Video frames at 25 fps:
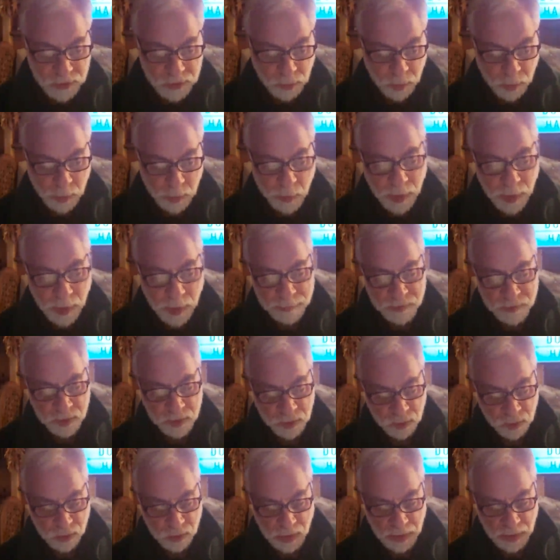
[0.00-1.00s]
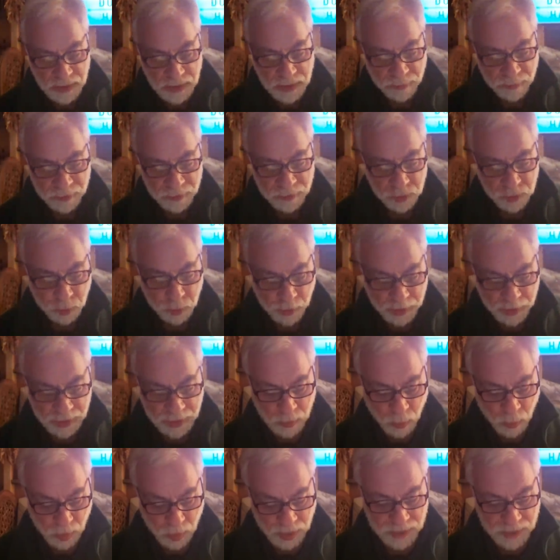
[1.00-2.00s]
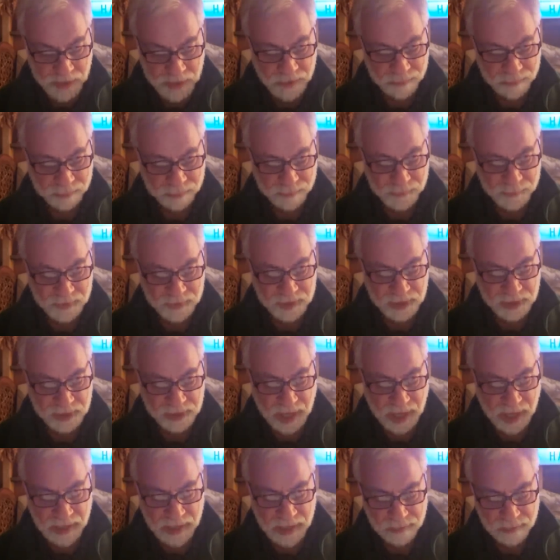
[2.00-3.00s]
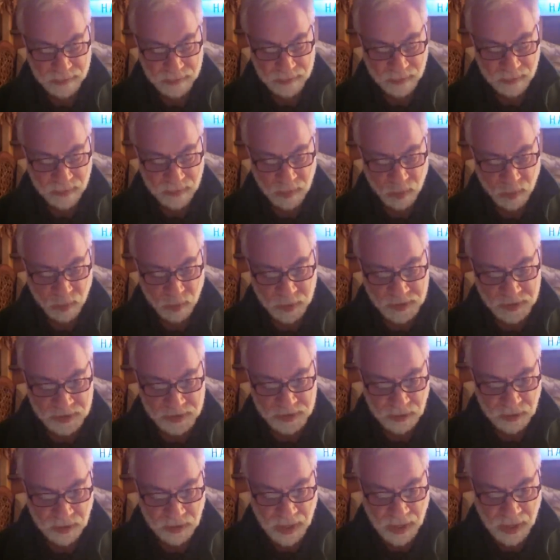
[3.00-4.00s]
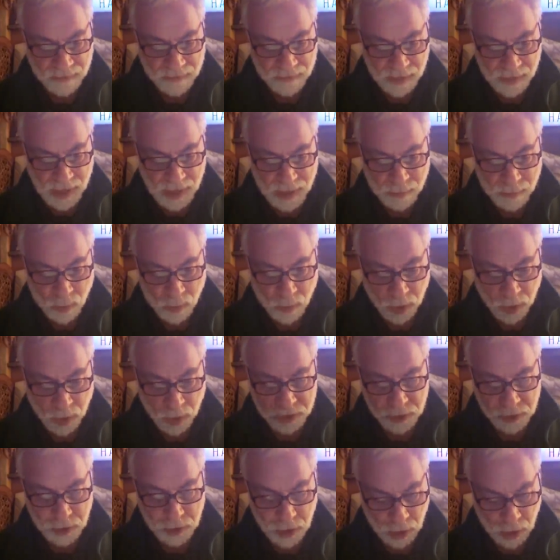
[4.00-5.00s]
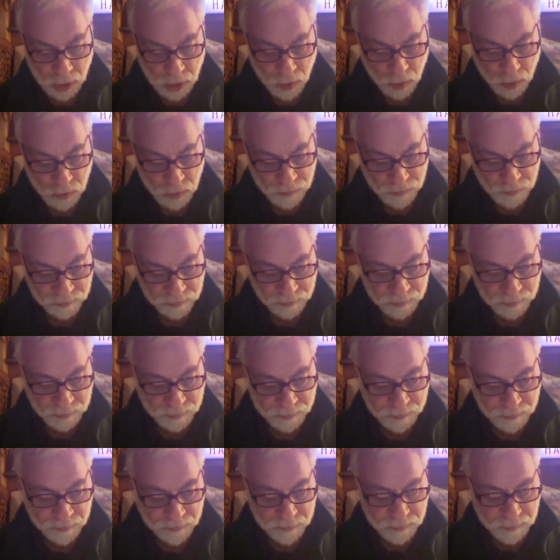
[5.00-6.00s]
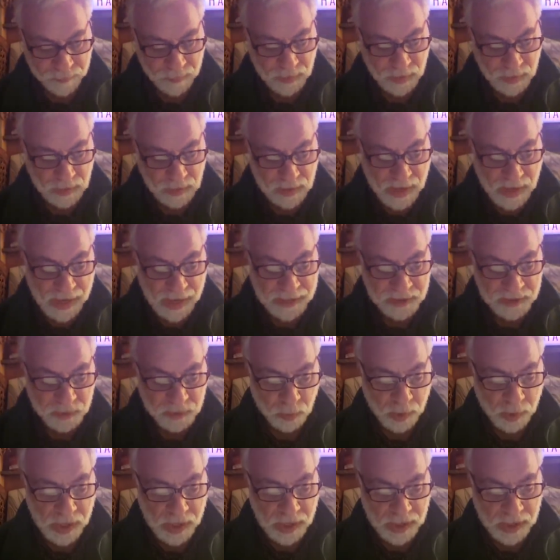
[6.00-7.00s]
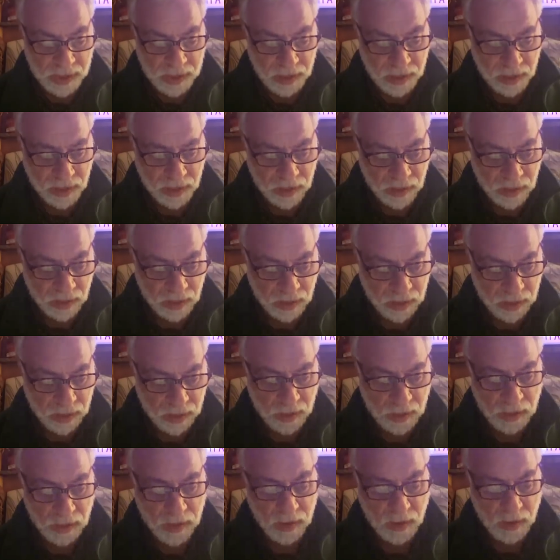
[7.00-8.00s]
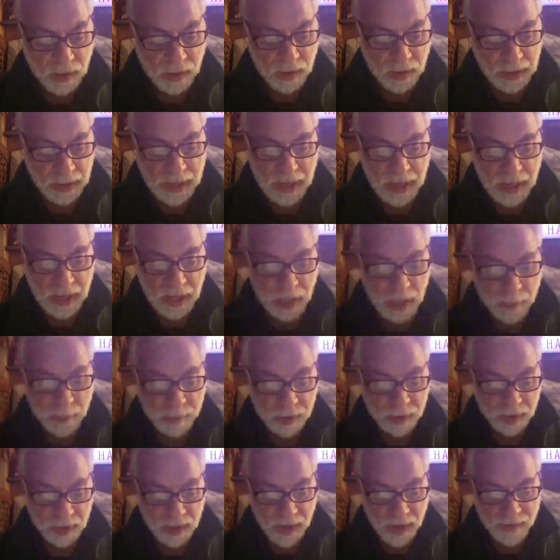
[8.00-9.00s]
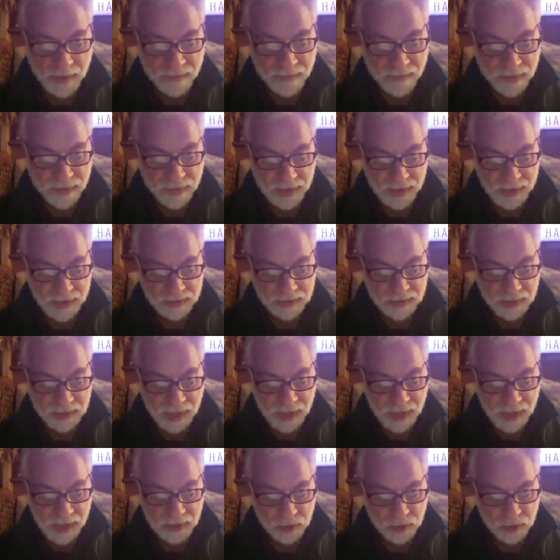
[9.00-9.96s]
We went up to uh, number 21 tonight. We still have a lot more to go. Next week, uh, I'm going to cover things like